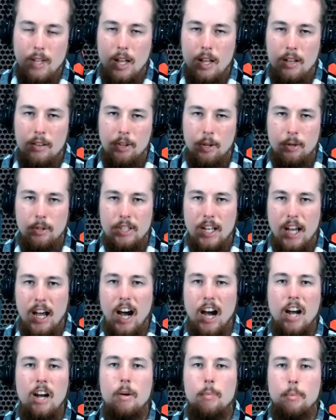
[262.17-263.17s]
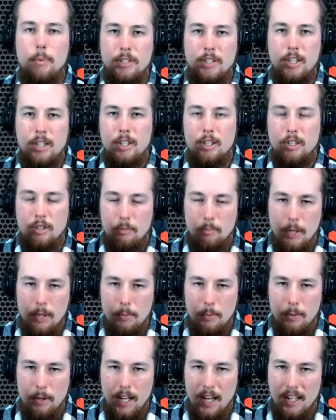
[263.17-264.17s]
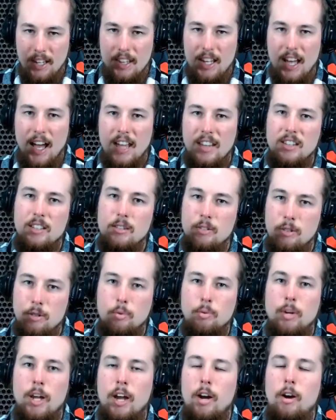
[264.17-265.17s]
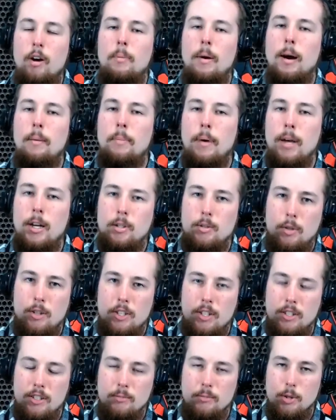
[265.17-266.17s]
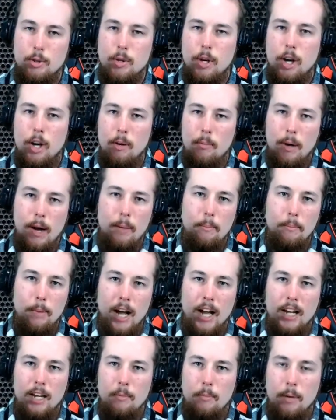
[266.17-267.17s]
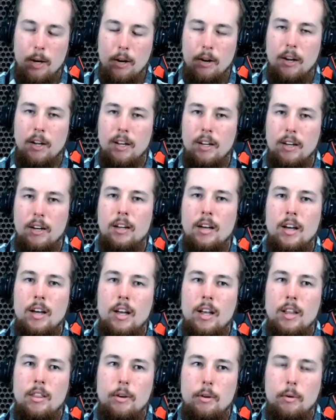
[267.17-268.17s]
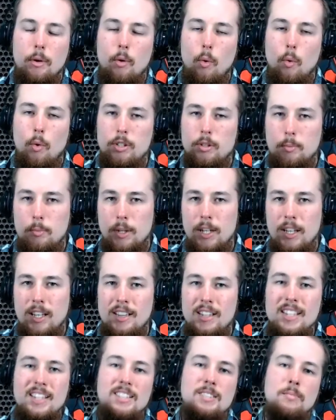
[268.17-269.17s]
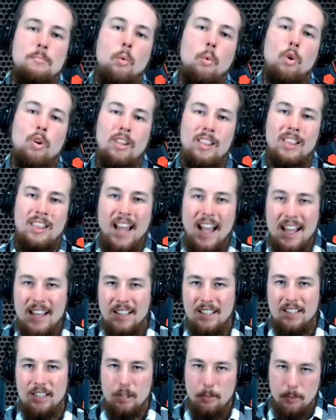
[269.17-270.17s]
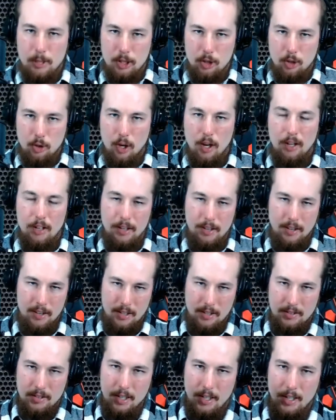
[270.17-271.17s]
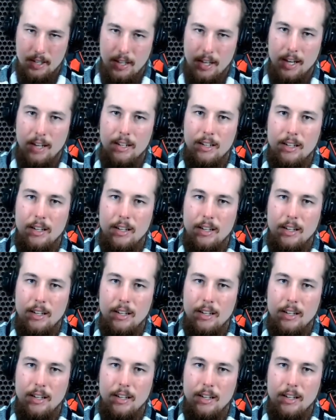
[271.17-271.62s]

There's a higher percentage of people like that that do care about patriotism, do care about buying American, that are going to be at least more likely to be drawn to things like that.